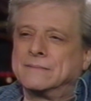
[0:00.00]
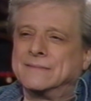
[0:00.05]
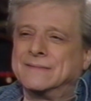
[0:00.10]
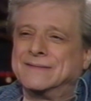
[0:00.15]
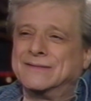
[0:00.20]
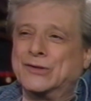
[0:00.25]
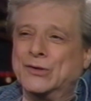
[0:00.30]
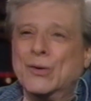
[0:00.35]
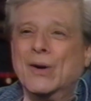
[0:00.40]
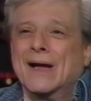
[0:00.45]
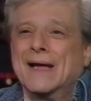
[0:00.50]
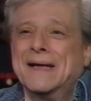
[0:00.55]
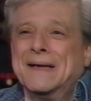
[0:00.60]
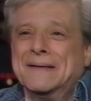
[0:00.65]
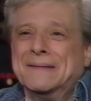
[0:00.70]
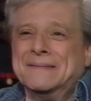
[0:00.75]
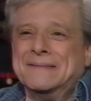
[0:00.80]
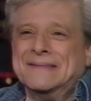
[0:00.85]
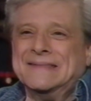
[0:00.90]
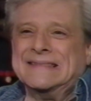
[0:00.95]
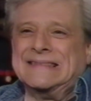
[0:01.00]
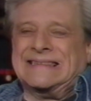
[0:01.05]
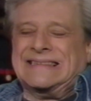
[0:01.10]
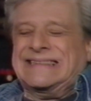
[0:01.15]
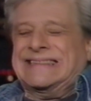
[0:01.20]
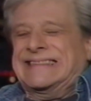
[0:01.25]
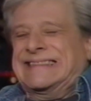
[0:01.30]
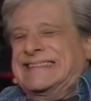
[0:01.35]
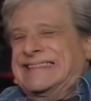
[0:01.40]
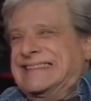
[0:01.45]
Do I? Yeah, you
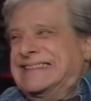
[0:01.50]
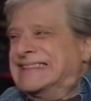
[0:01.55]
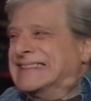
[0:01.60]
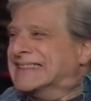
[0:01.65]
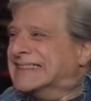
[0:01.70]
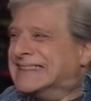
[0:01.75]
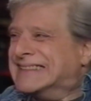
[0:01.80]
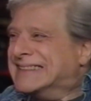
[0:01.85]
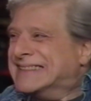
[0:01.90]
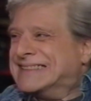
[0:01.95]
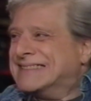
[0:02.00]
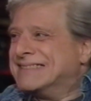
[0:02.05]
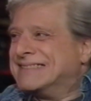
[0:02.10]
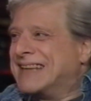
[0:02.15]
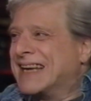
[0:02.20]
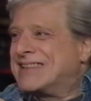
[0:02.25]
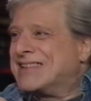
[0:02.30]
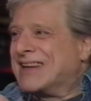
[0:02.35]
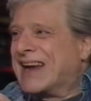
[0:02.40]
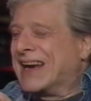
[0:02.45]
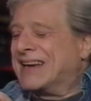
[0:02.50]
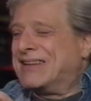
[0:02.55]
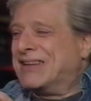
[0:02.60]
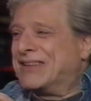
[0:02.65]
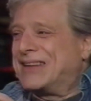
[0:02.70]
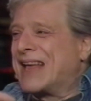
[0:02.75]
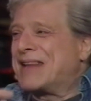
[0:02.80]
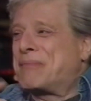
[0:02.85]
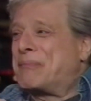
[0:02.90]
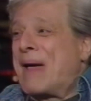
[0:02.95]
do. That's not
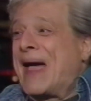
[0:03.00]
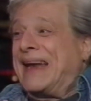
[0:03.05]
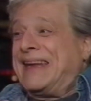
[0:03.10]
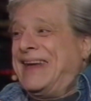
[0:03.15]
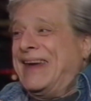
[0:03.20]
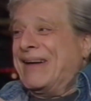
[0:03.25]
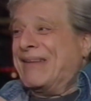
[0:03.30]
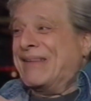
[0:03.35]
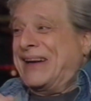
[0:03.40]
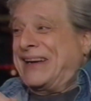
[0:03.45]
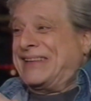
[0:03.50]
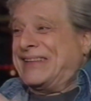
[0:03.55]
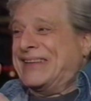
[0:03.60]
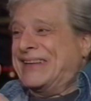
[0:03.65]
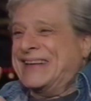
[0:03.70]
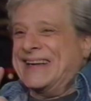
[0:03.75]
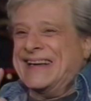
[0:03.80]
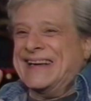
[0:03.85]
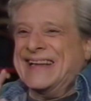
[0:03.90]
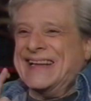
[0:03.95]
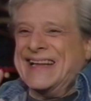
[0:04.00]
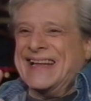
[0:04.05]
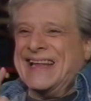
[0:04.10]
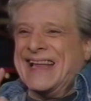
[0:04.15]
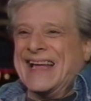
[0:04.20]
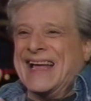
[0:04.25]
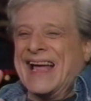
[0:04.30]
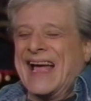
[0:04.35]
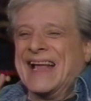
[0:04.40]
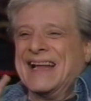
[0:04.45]
good. That's bad character. Let me ask you a
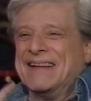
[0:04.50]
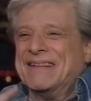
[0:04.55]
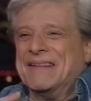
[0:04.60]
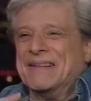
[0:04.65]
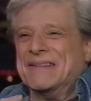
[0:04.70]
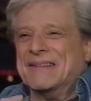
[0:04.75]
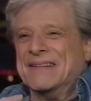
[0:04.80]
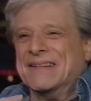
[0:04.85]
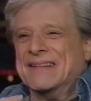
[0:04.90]
question I've always wanted